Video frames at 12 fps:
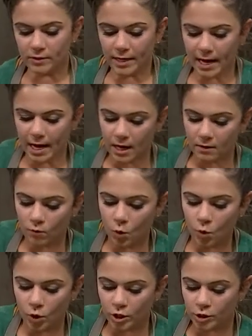They have
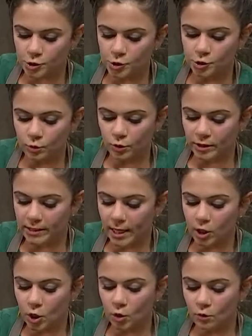orange or
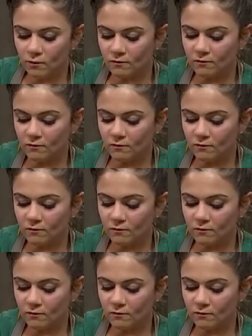yellow